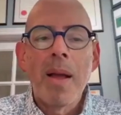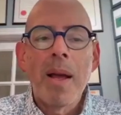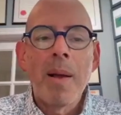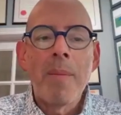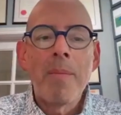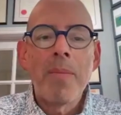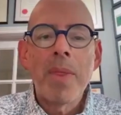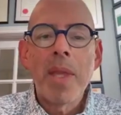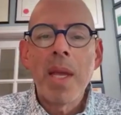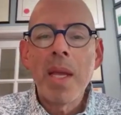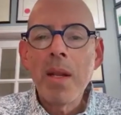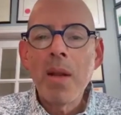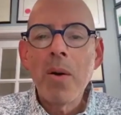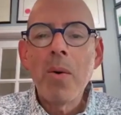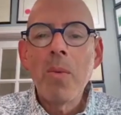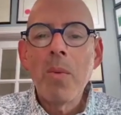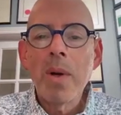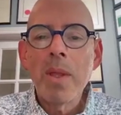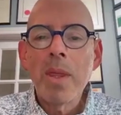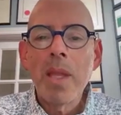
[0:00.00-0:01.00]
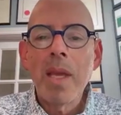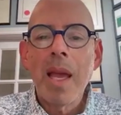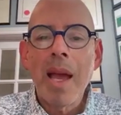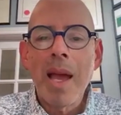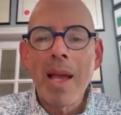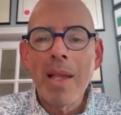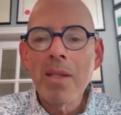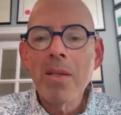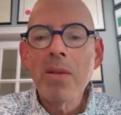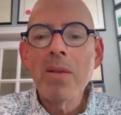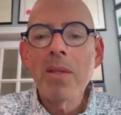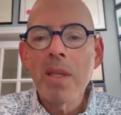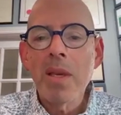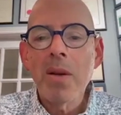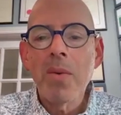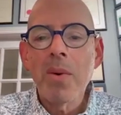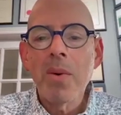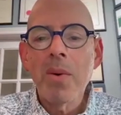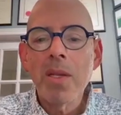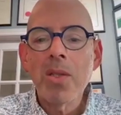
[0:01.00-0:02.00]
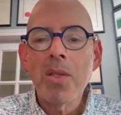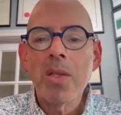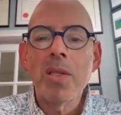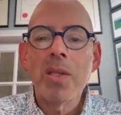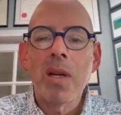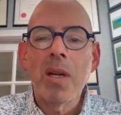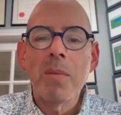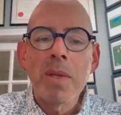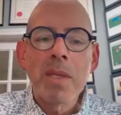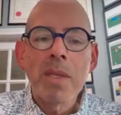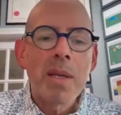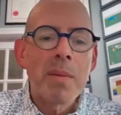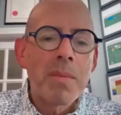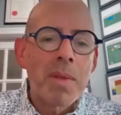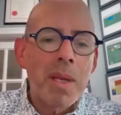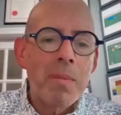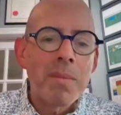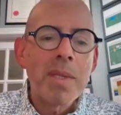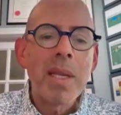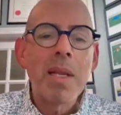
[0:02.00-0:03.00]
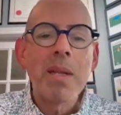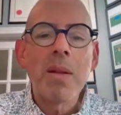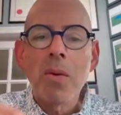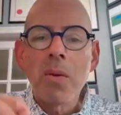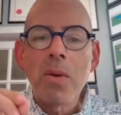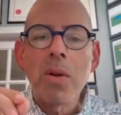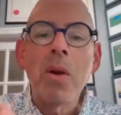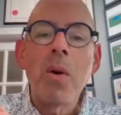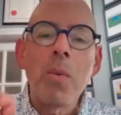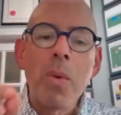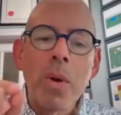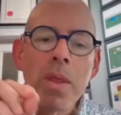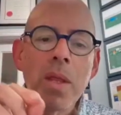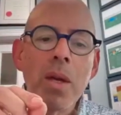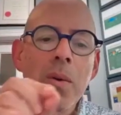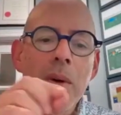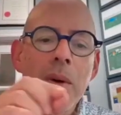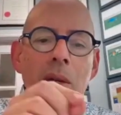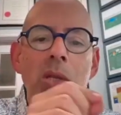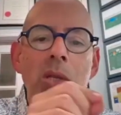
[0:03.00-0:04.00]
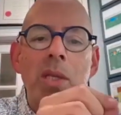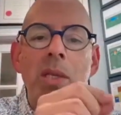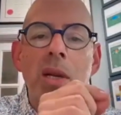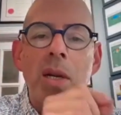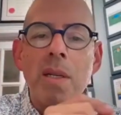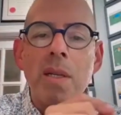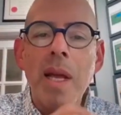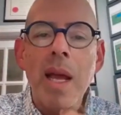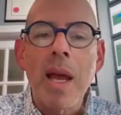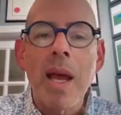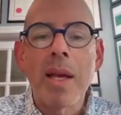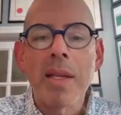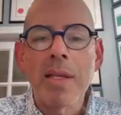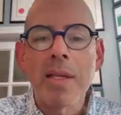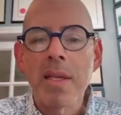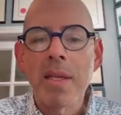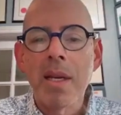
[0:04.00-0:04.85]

They know what the answers to the questions are, but sometimes they don't know what the questions are to ask.